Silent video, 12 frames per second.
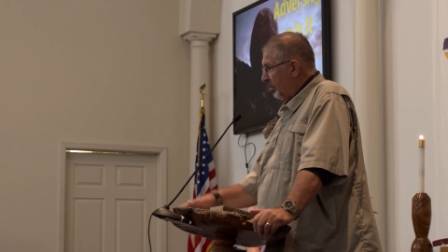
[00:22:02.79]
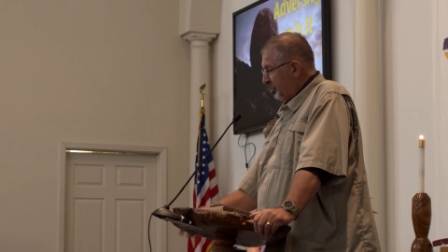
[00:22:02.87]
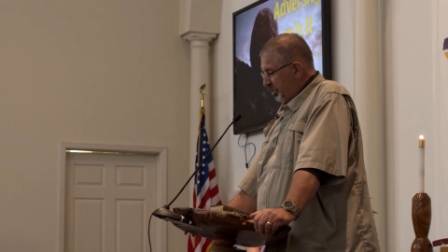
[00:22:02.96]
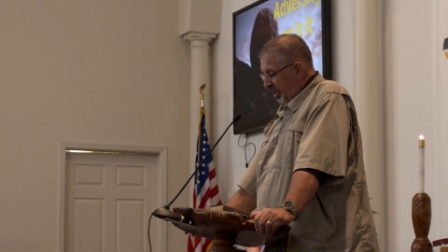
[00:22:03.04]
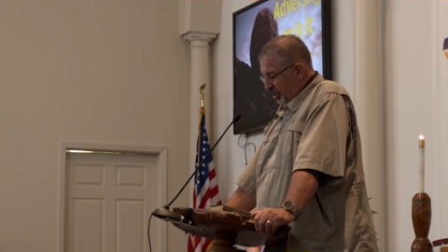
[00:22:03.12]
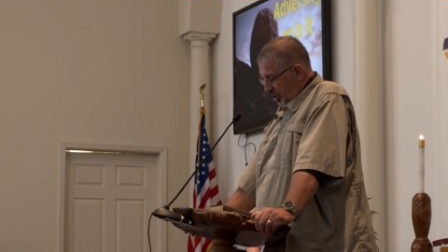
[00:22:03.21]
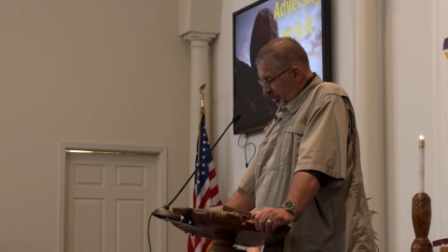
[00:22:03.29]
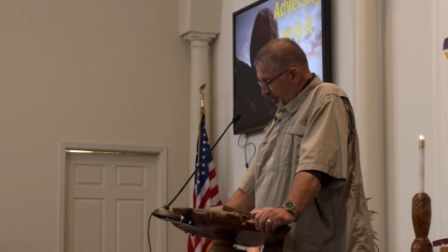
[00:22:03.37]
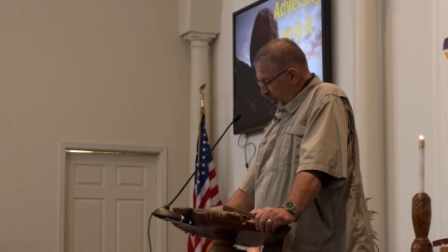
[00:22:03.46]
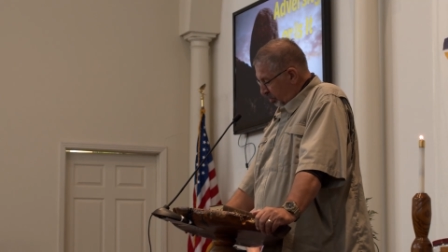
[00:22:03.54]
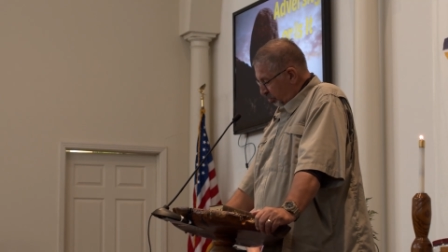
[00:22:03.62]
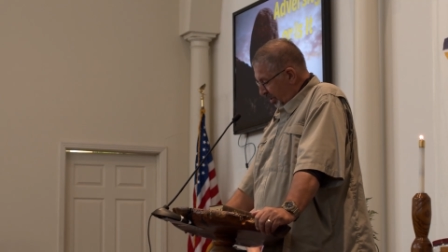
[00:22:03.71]
I was stationed at
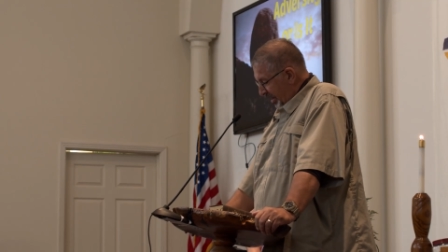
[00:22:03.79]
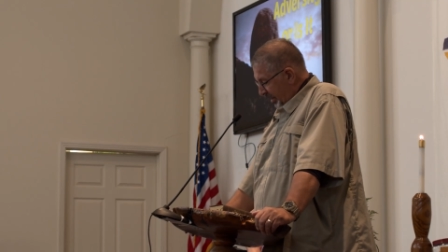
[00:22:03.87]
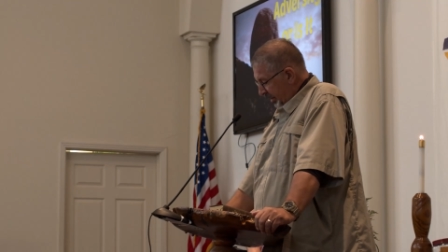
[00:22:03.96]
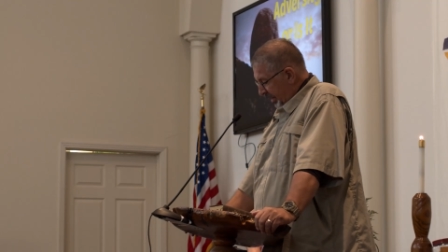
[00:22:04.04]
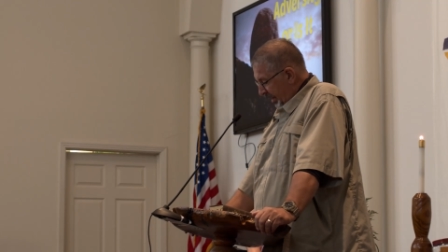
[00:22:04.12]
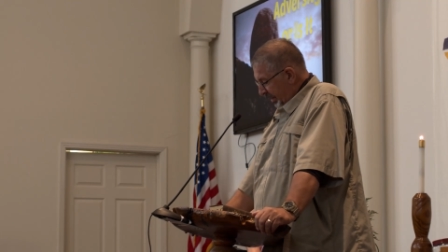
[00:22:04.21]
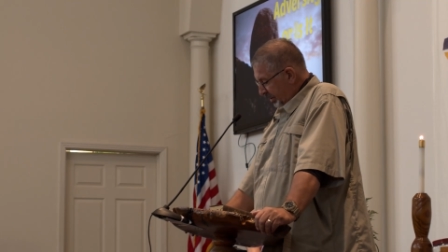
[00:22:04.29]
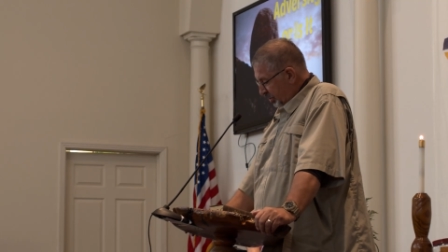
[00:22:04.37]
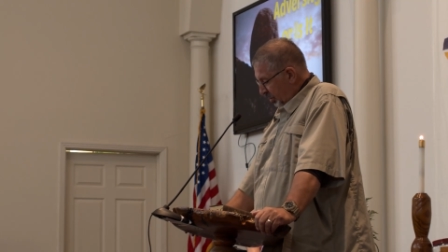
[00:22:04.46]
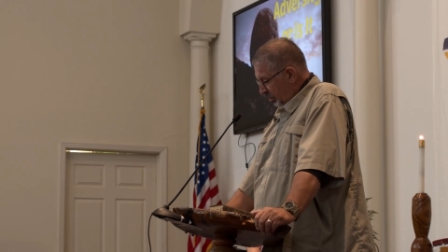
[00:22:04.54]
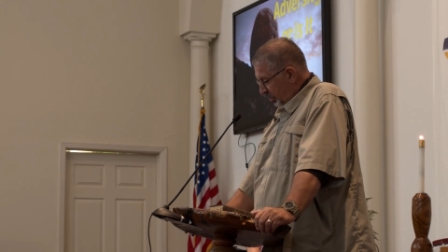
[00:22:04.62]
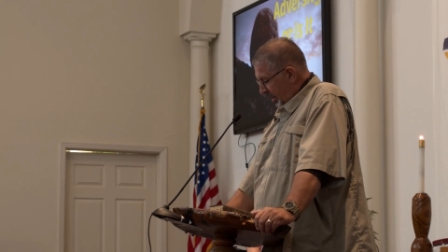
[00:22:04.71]
Fort Bragg,
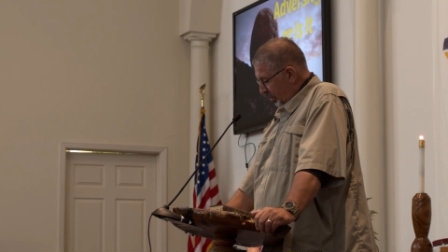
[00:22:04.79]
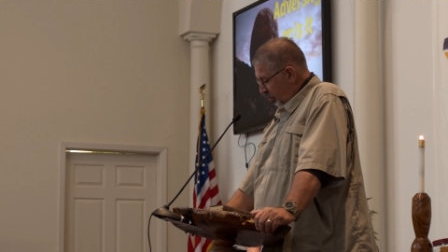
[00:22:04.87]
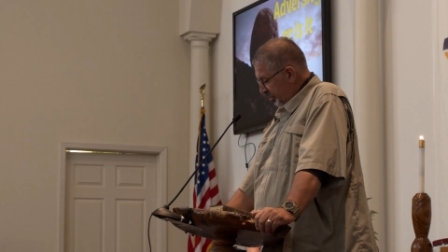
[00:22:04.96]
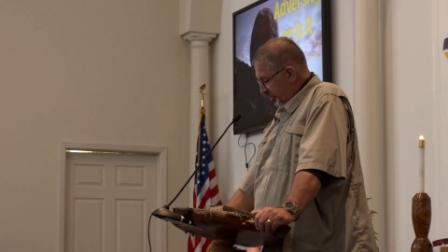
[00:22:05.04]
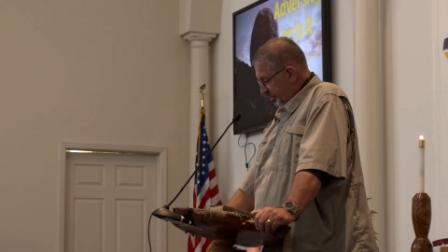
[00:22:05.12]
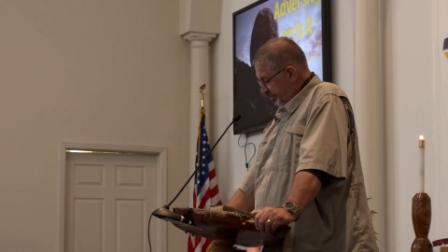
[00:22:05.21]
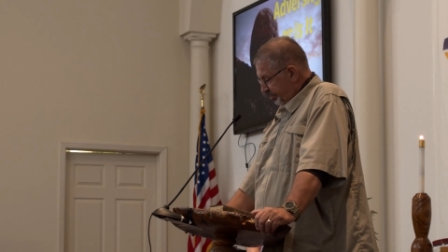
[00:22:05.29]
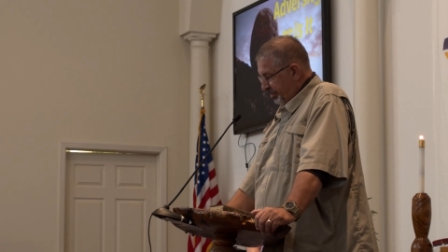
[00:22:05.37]
so I was